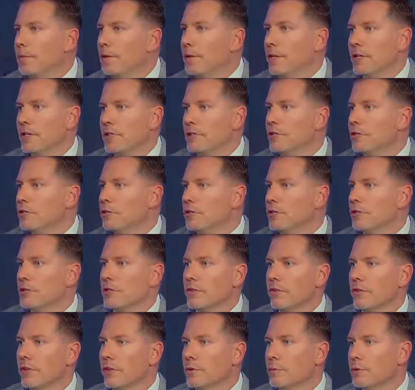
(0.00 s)
medicinal uses
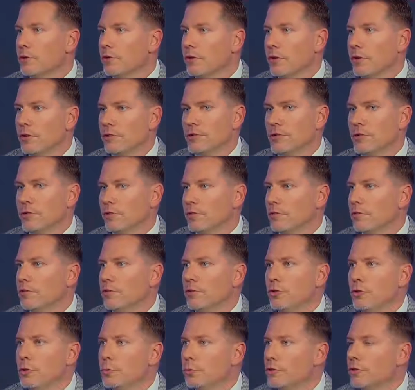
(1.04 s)
of hemp are just
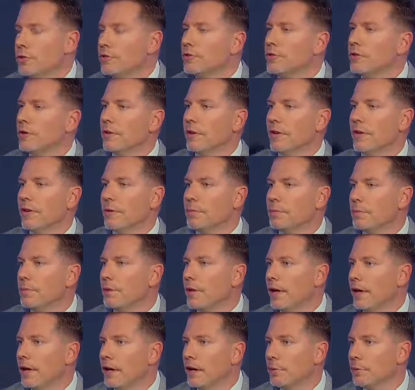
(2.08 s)
numerous. The hemp
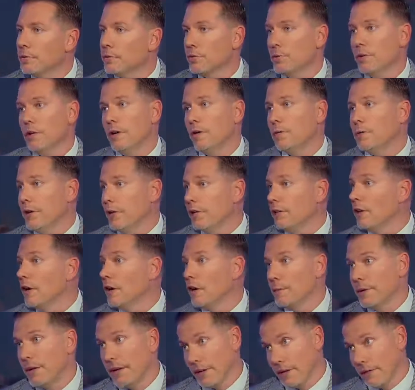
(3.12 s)
helps, well, we can talk
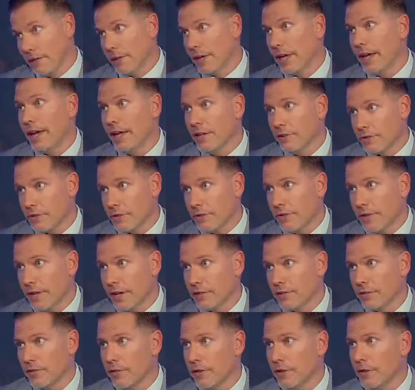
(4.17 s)
about the cancer effects of